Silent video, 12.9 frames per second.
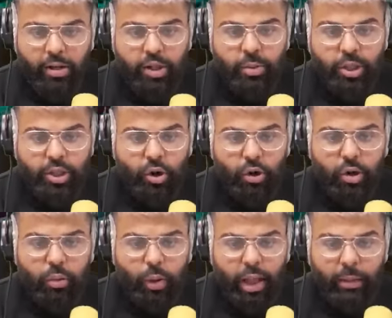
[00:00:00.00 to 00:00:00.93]
Should we just go into
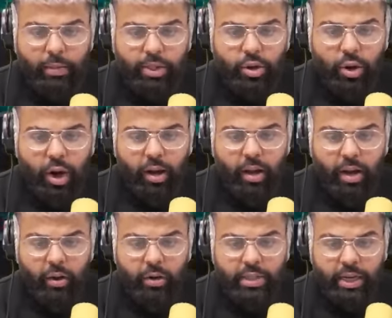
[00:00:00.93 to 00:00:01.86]
the one that we saw earlier,
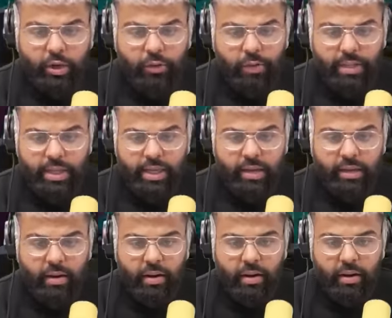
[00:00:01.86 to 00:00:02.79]
or is that too yeah, risky? Yeah, yeah.
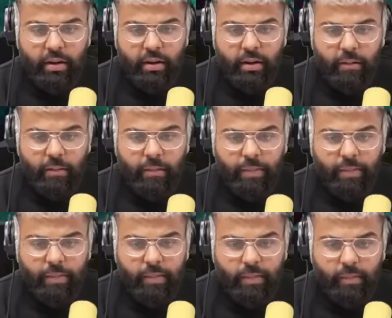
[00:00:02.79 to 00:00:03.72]
No, no, no. we
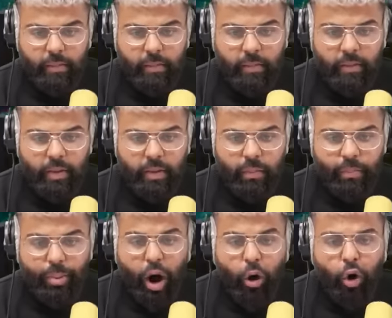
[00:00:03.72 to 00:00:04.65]
go through that.
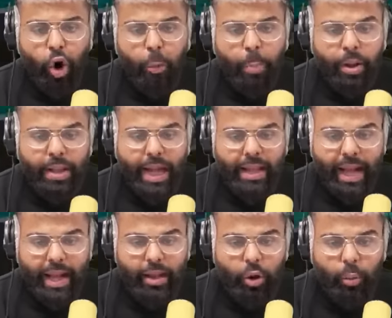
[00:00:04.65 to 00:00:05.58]
Bro, who put that
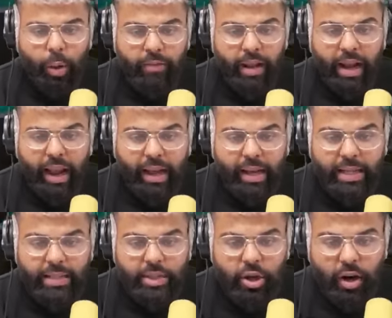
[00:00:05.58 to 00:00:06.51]
there, though? What if that, like,
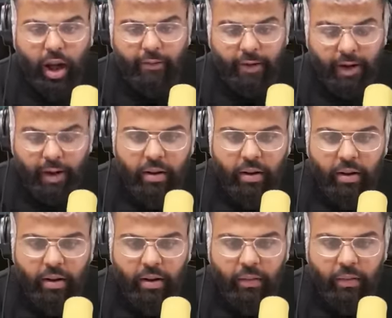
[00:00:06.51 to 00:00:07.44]
leads into lava?
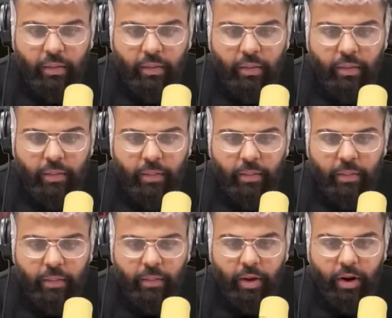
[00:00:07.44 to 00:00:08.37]
Well, I'll go first.
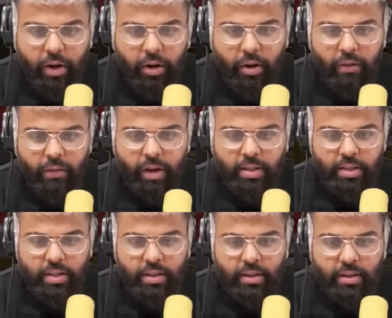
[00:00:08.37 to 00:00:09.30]
All right, you if you I go first.
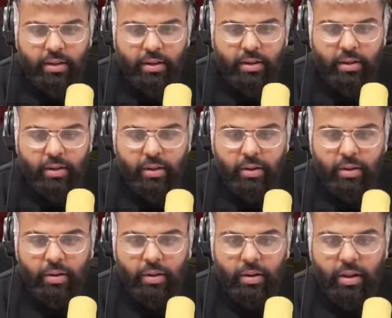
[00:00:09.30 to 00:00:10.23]
Die, you're good.
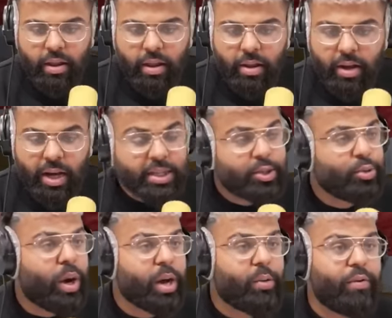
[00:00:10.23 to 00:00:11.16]
I
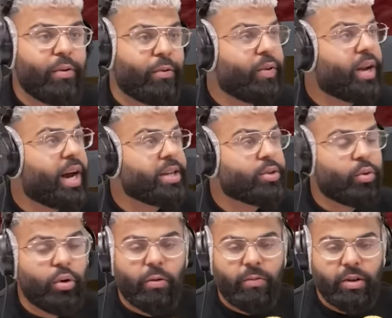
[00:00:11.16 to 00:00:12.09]
swear, Quiff, if you die, it's
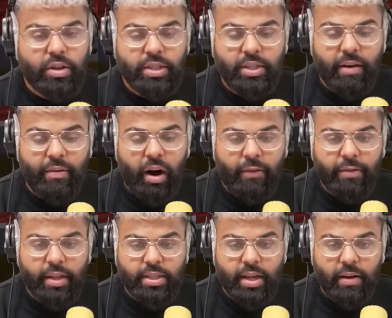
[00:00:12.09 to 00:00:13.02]
all over because you have half
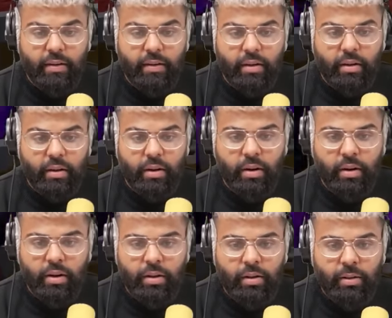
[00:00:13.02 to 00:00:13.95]
of the stuff.
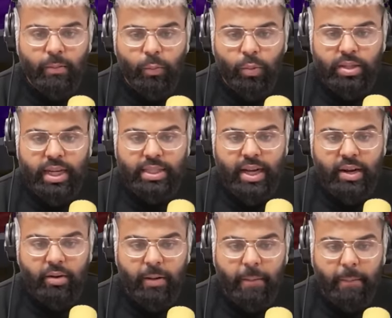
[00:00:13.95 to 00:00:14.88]
What does that sound?